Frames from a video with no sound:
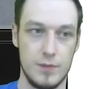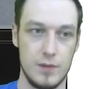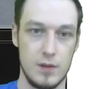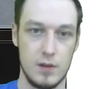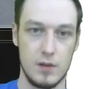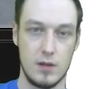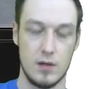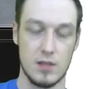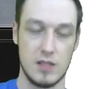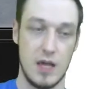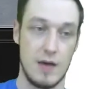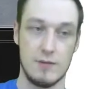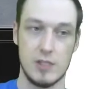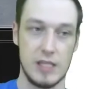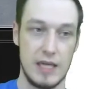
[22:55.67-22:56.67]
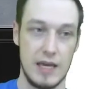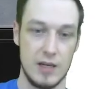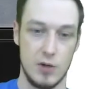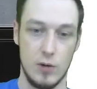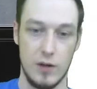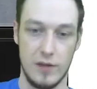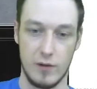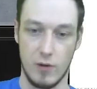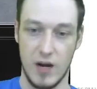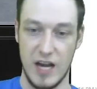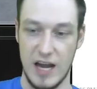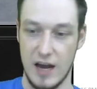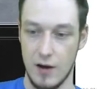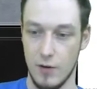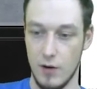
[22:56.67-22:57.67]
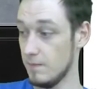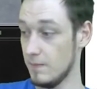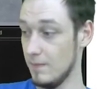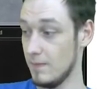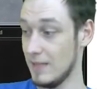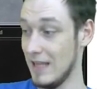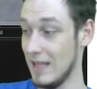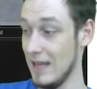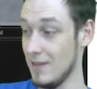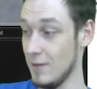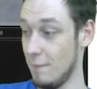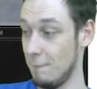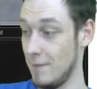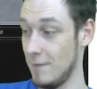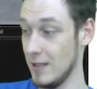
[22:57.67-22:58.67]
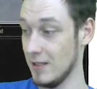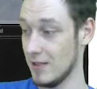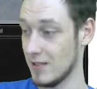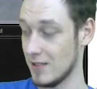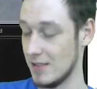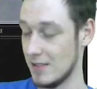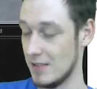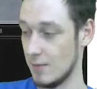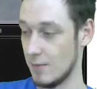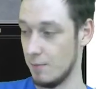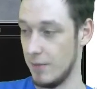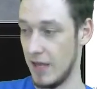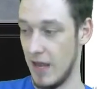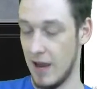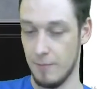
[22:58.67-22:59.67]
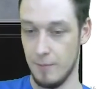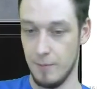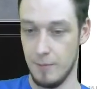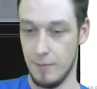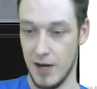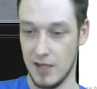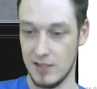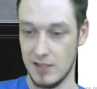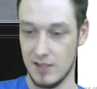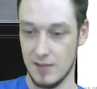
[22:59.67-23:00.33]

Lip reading: Because they obviously can't do anything right now. Getting the feeling this is some BM, but